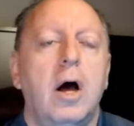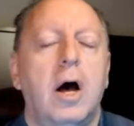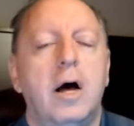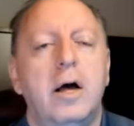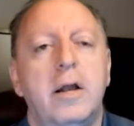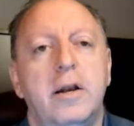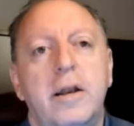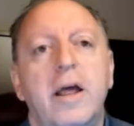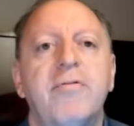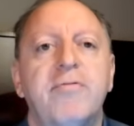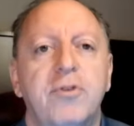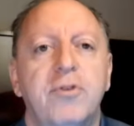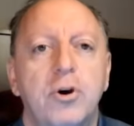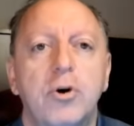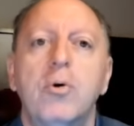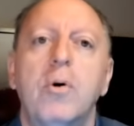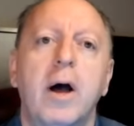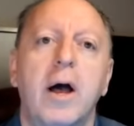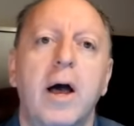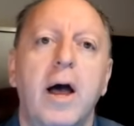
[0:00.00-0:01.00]
uh,
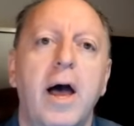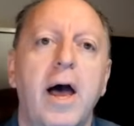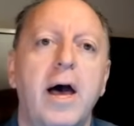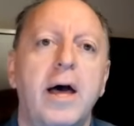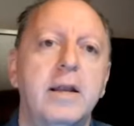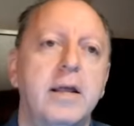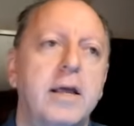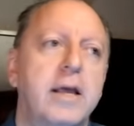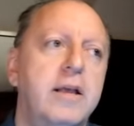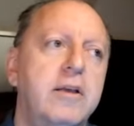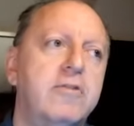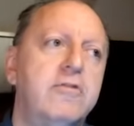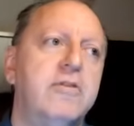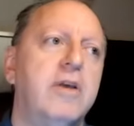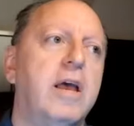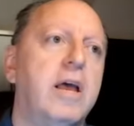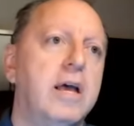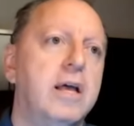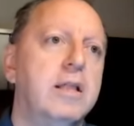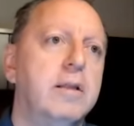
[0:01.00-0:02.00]
nephew, and he's
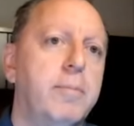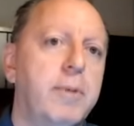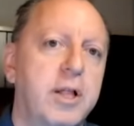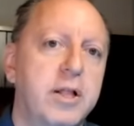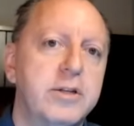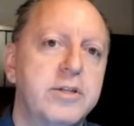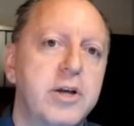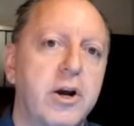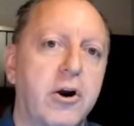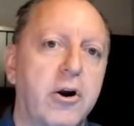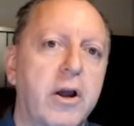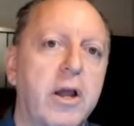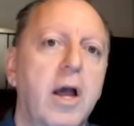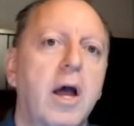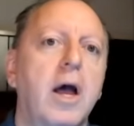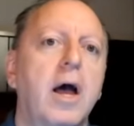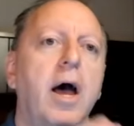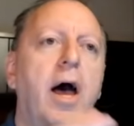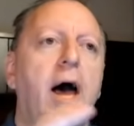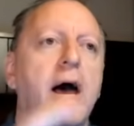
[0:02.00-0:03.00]
in the military
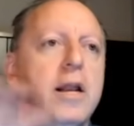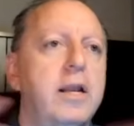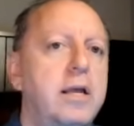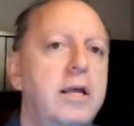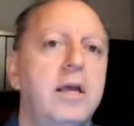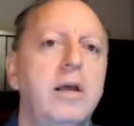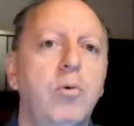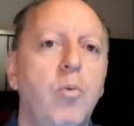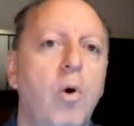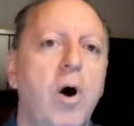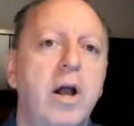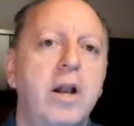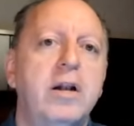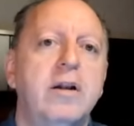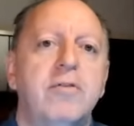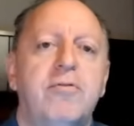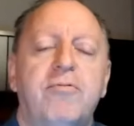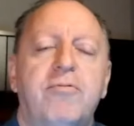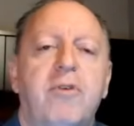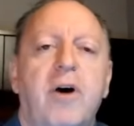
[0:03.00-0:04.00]
and he wanted
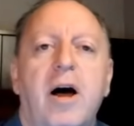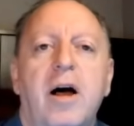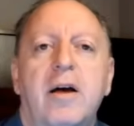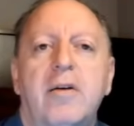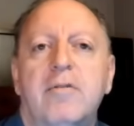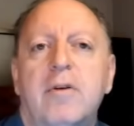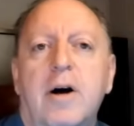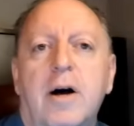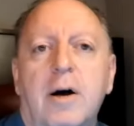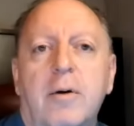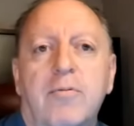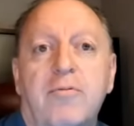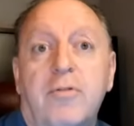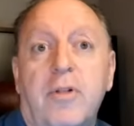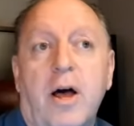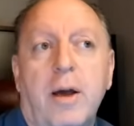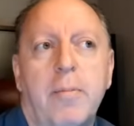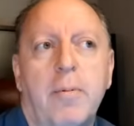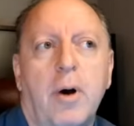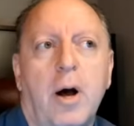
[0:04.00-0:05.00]
to fly, uh,
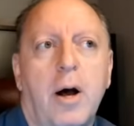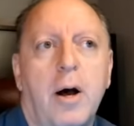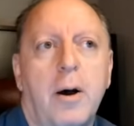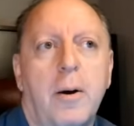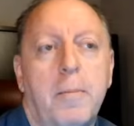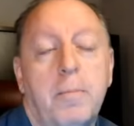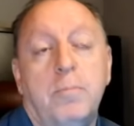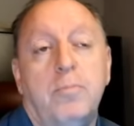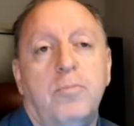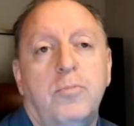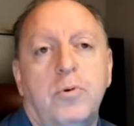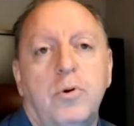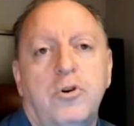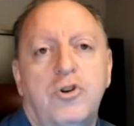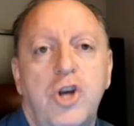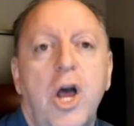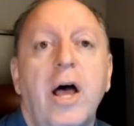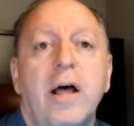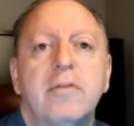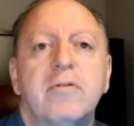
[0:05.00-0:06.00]
fly um,
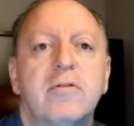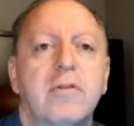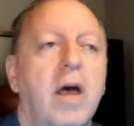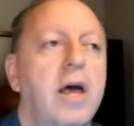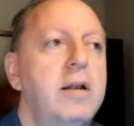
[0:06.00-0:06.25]
jets.